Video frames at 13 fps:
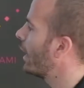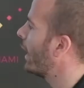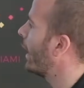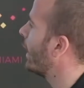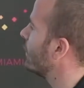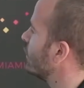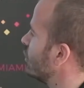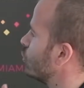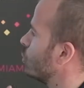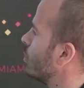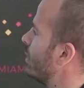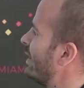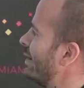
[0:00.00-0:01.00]
And these
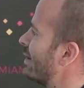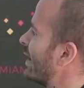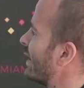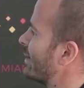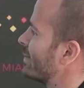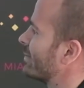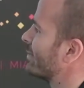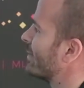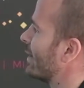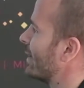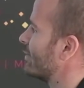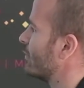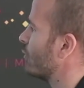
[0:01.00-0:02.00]
would be like
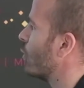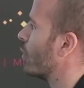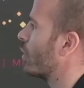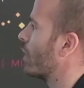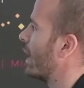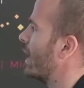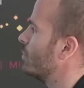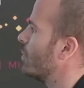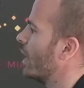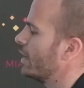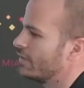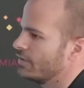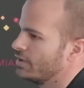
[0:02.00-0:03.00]
4 or 8
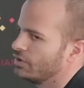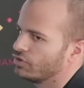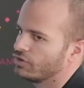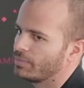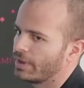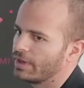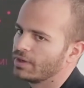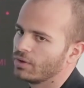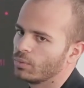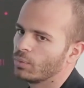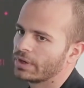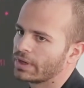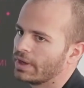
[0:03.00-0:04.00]
bytes each, depending
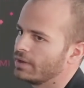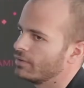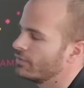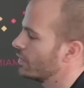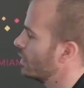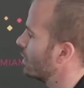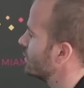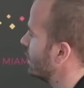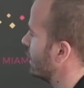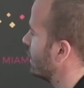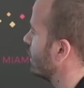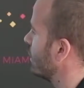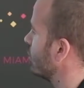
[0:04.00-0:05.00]
on what kind of data it